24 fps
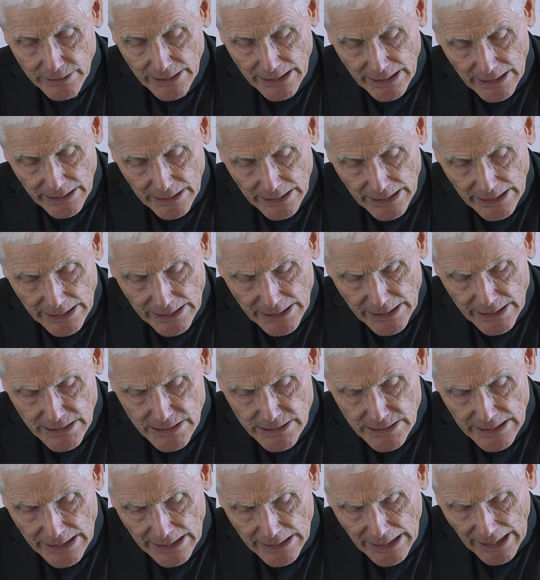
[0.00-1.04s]
And, and,
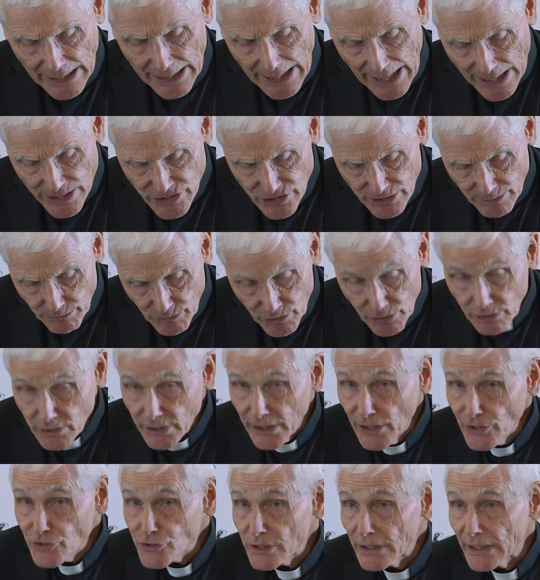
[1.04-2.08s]
he's, and I asked him, "Do you
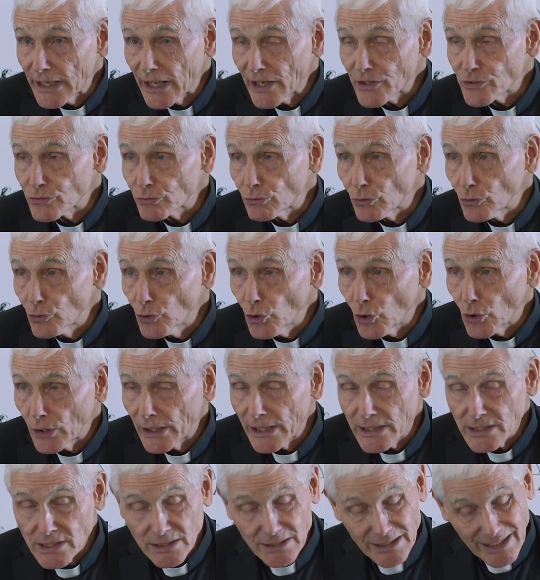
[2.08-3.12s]
teach the natural law?"
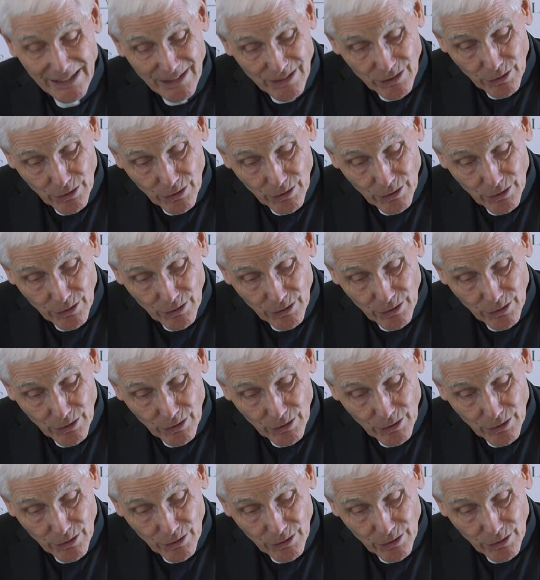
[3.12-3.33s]
And he says, "I